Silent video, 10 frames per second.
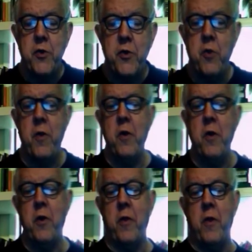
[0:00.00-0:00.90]

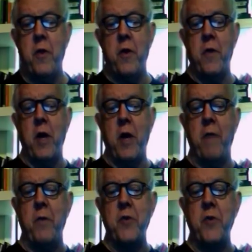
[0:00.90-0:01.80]
the kind of
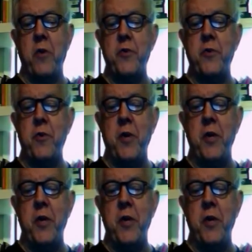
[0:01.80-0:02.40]
musculature you need